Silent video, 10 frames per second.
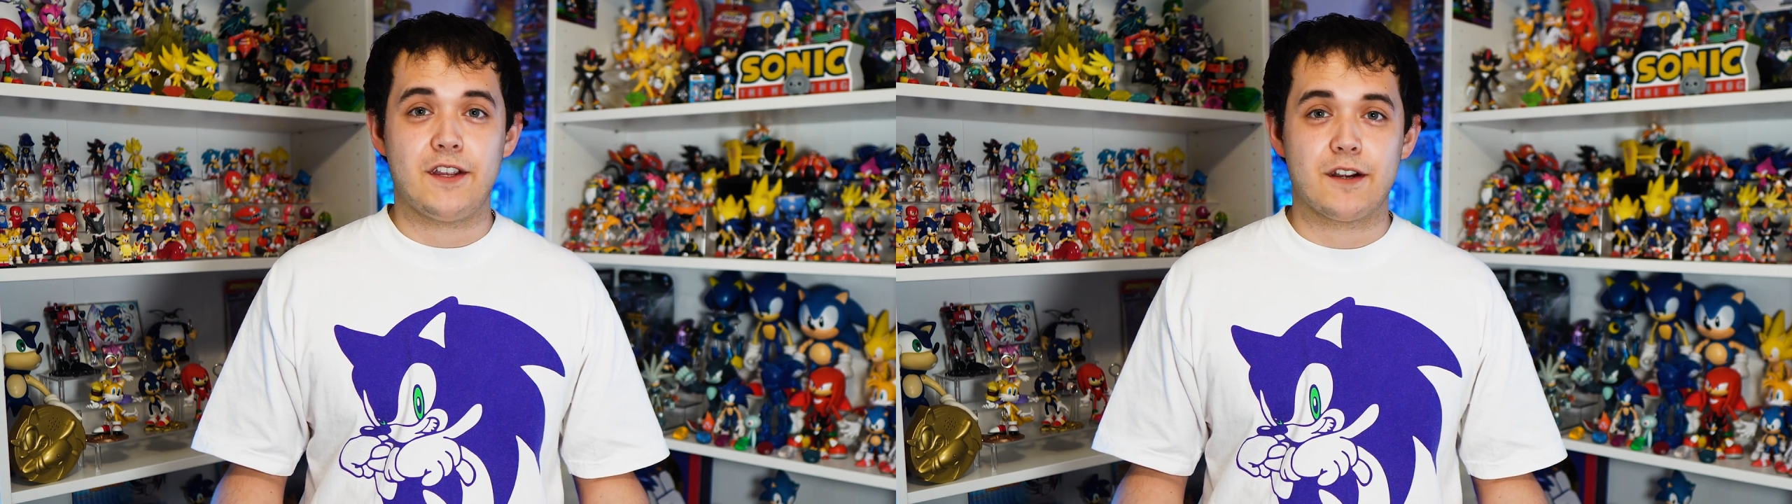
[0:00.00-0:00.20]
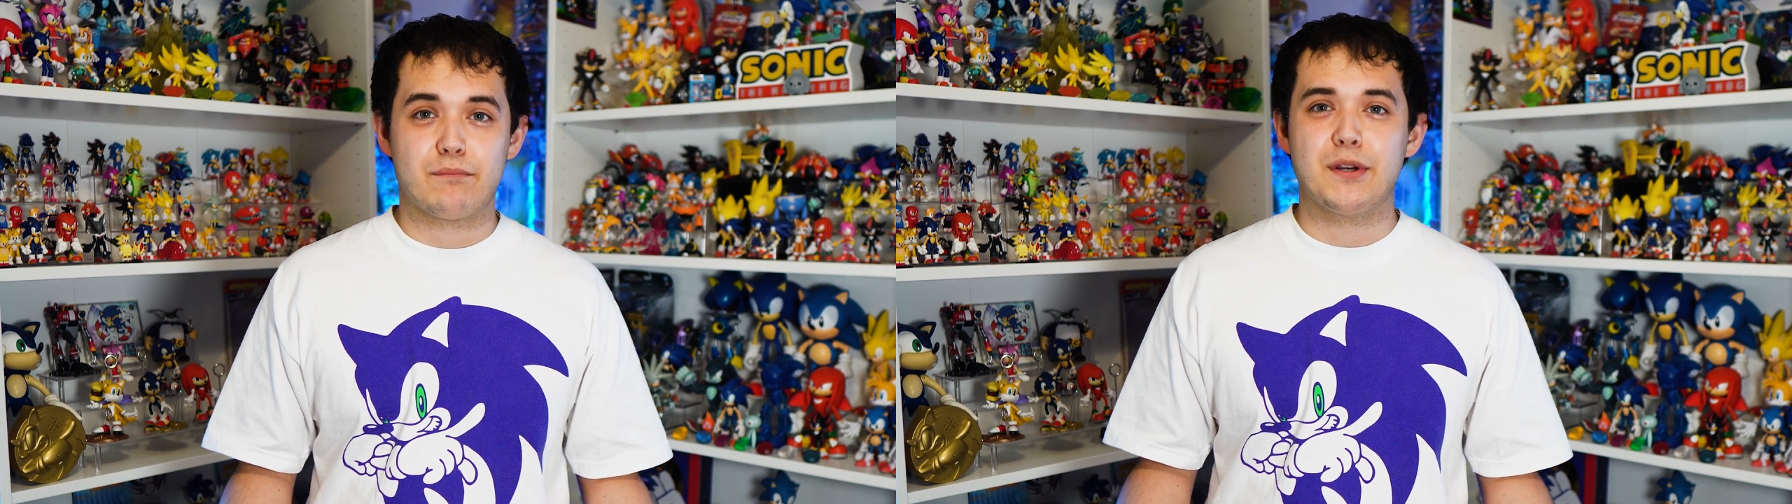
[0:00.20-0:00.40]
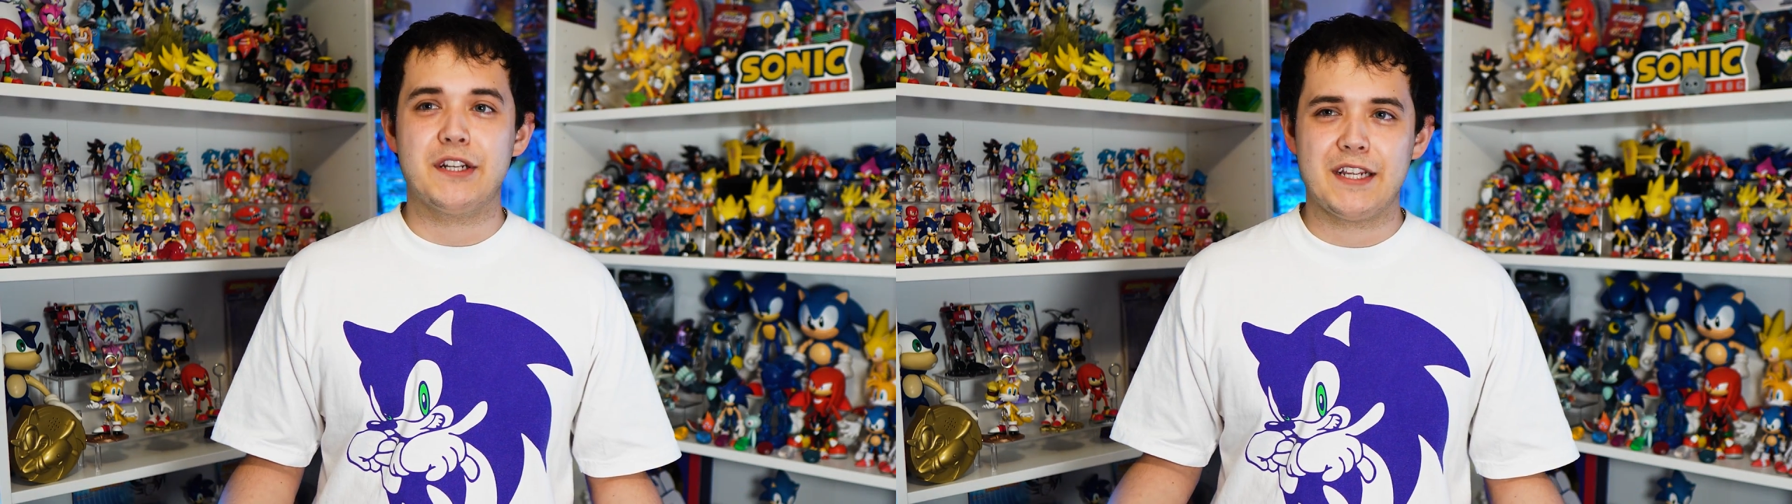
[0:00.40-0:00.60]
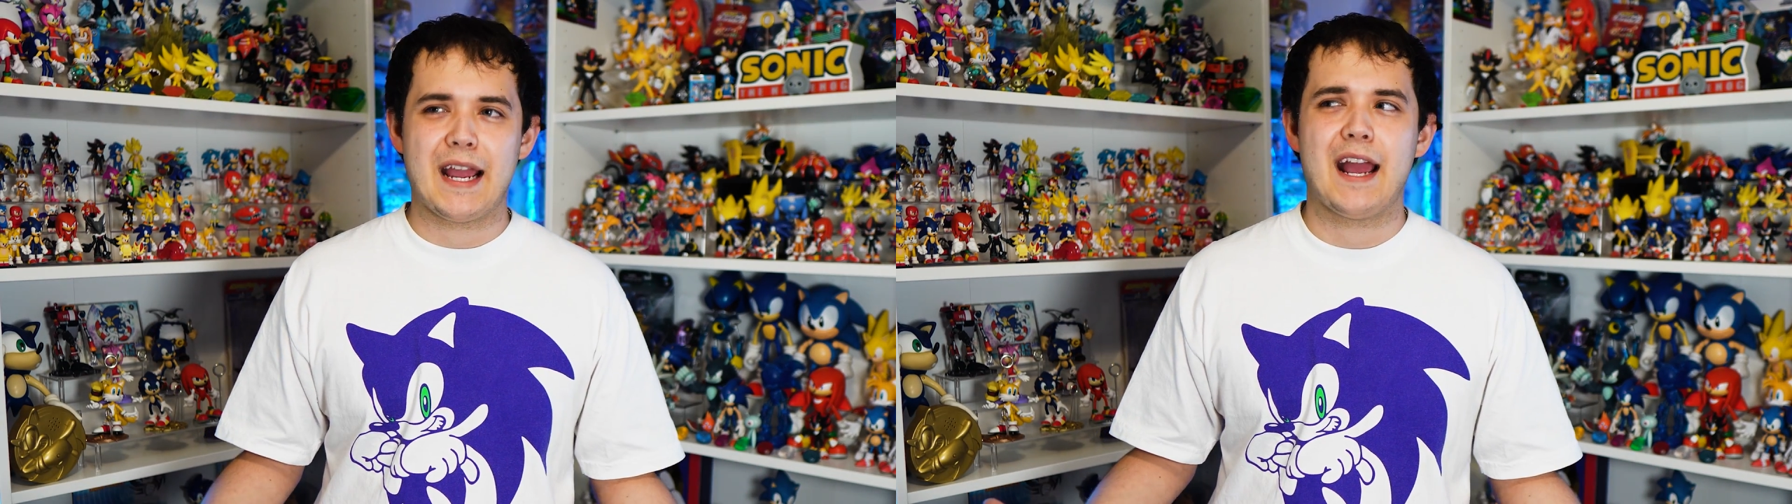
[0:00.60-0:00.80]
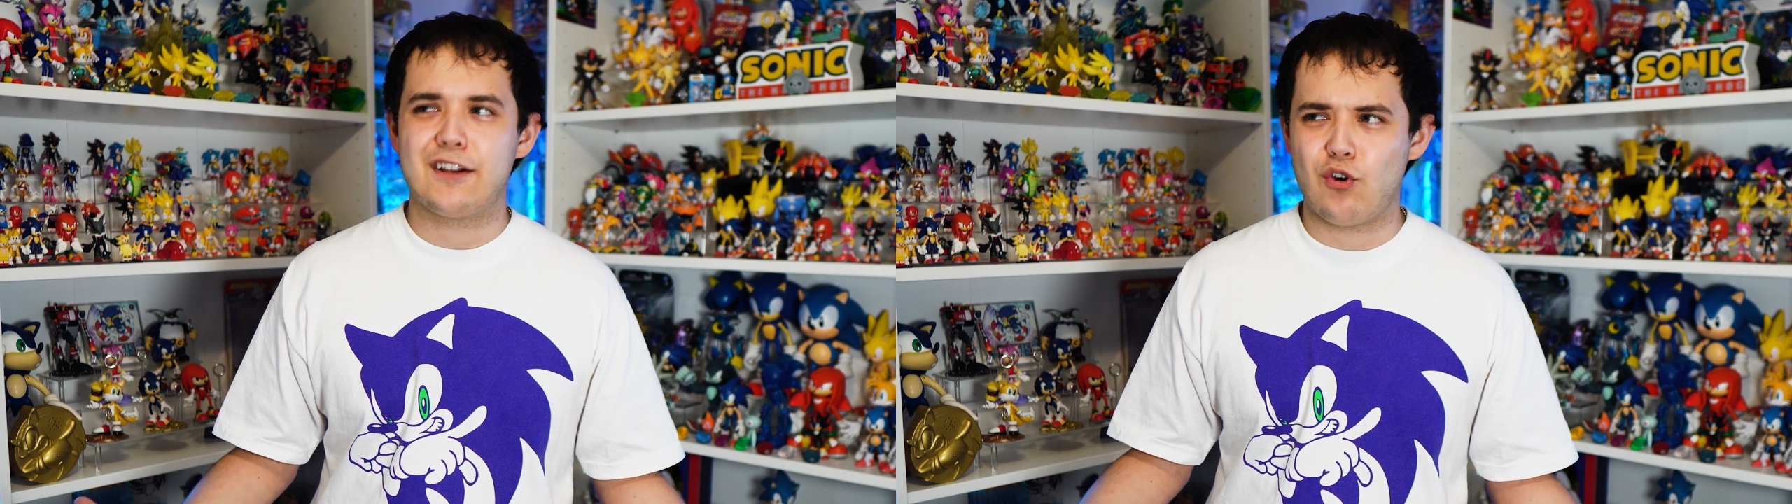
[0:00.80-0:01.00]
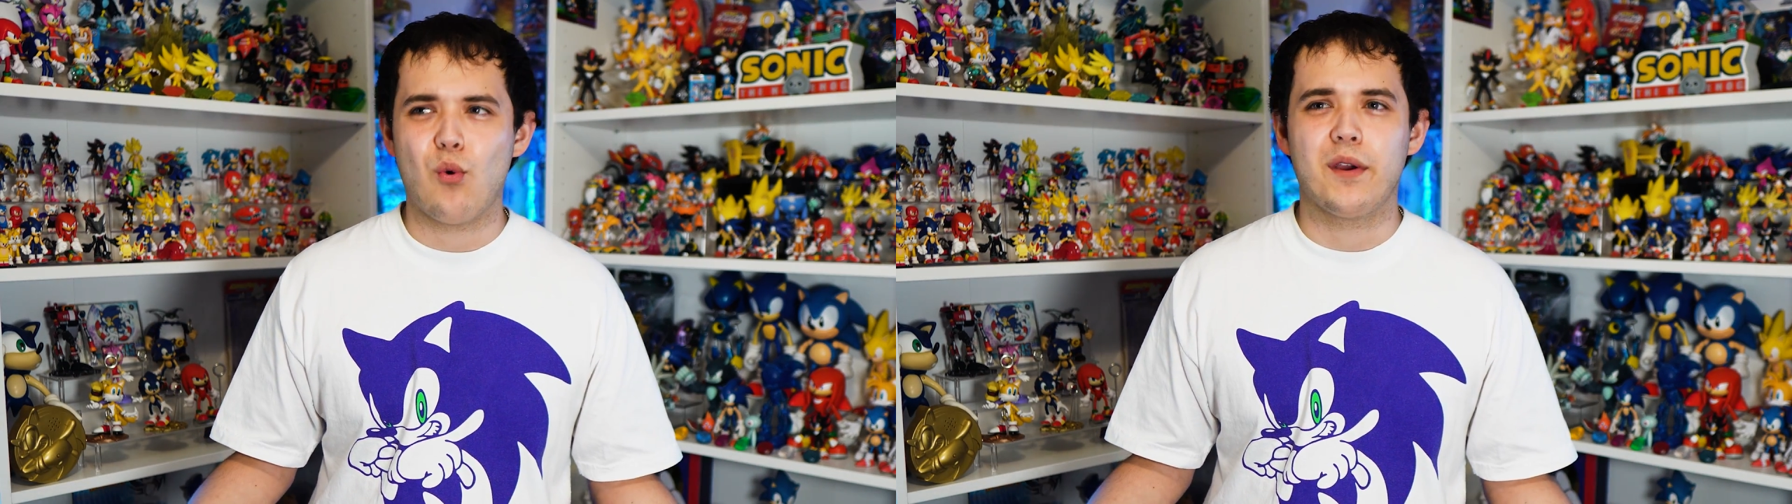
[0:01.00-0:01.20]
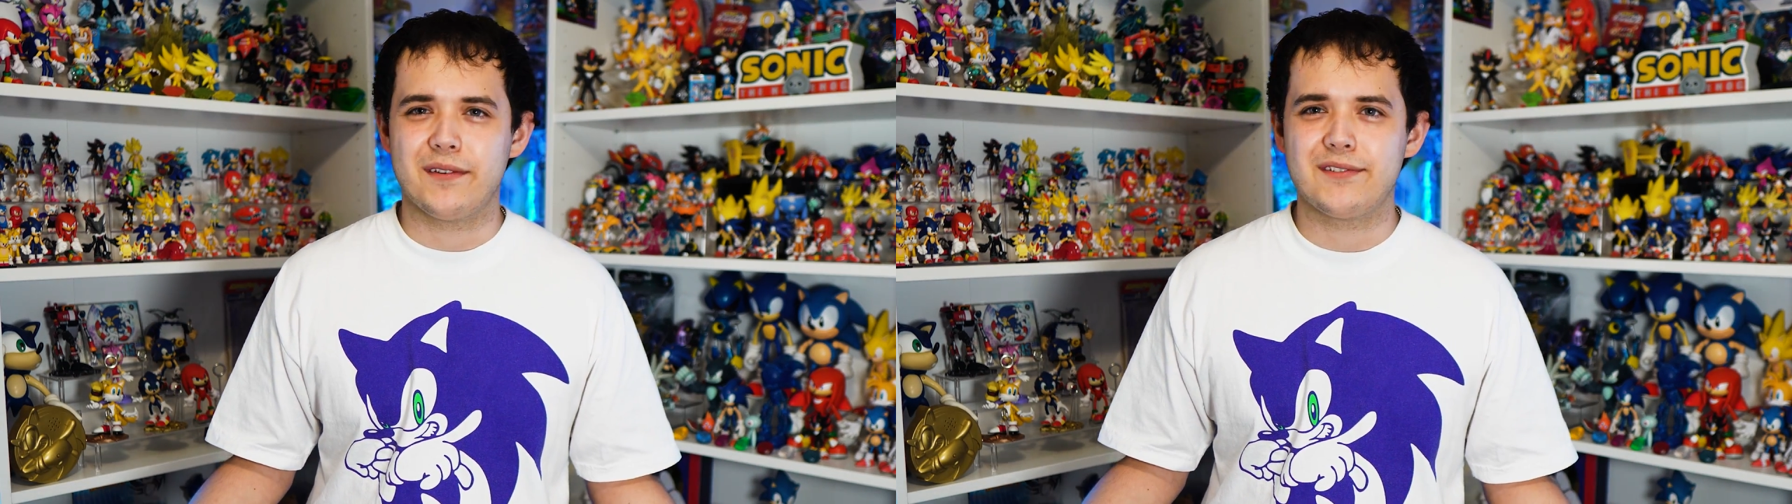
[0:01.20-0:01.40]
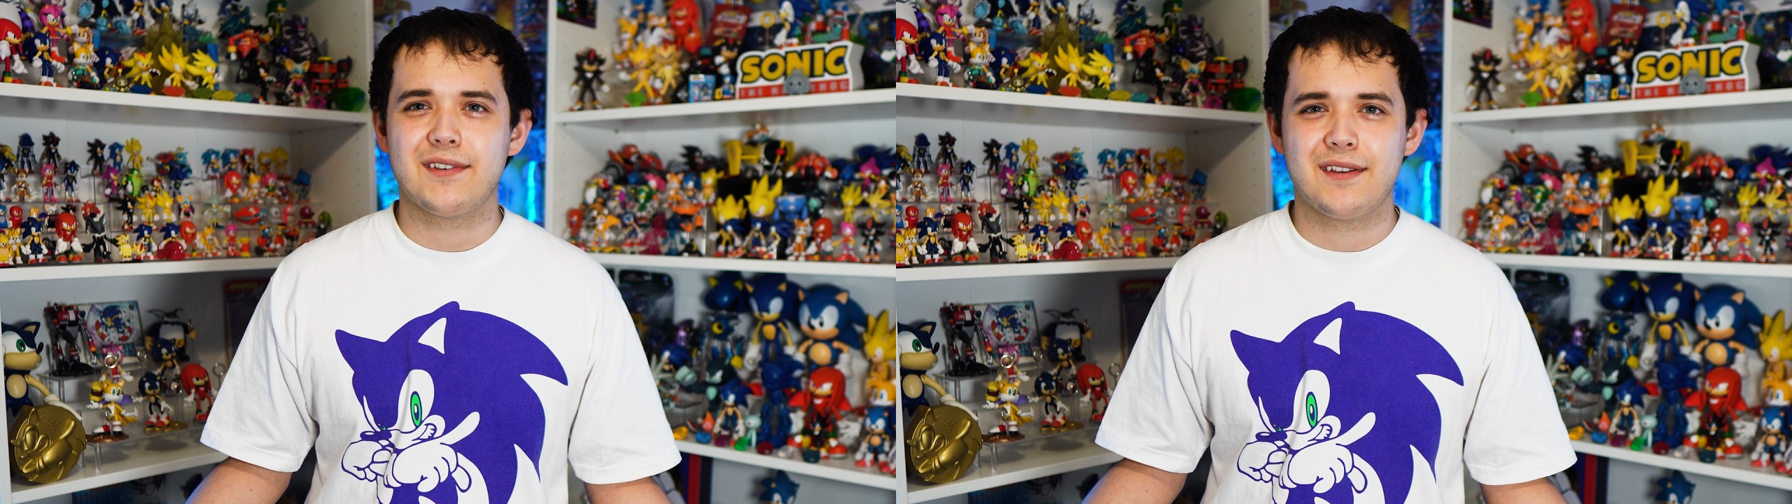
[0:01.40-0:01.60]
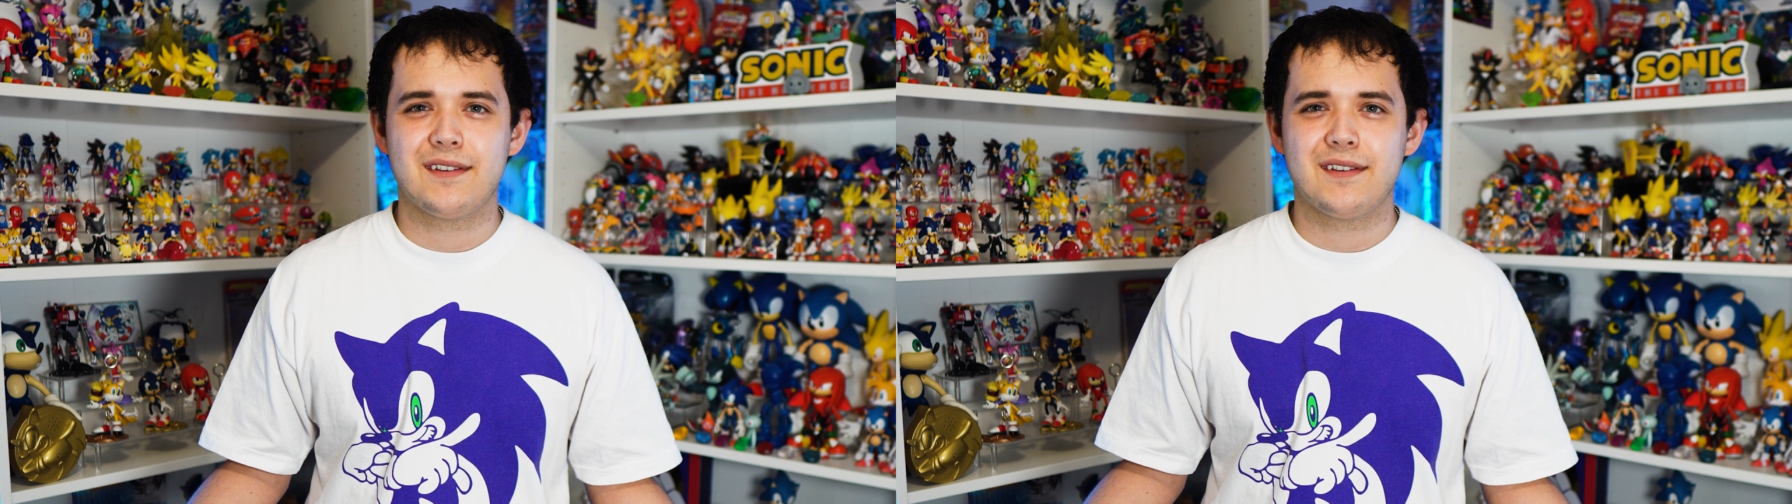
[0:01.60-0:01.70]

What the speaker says: here printing toys.